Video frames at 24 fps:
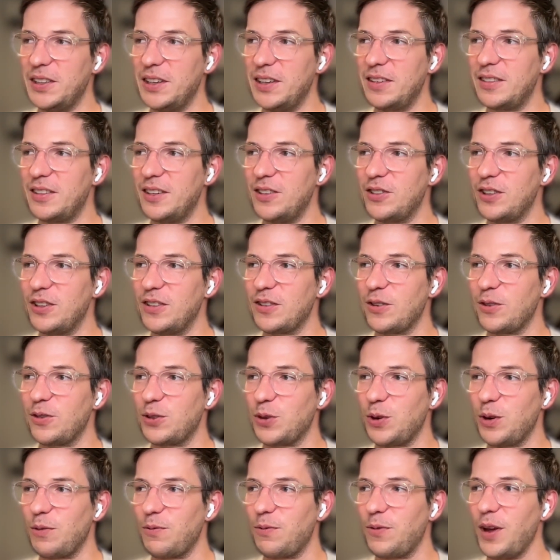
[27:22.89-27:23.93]
decisions are
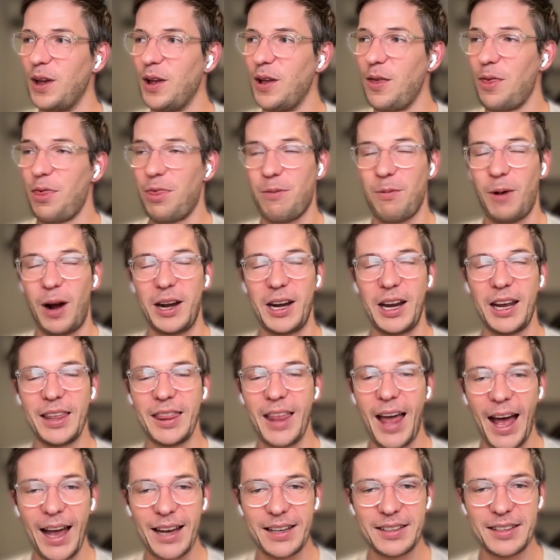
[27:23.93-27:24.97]
sort of threatening
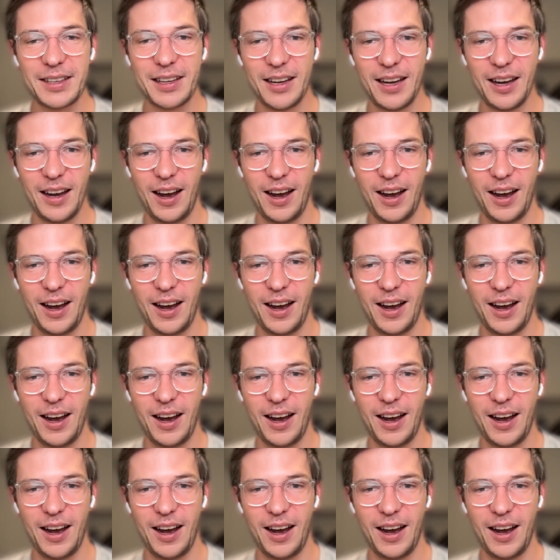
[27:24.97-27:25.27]
that.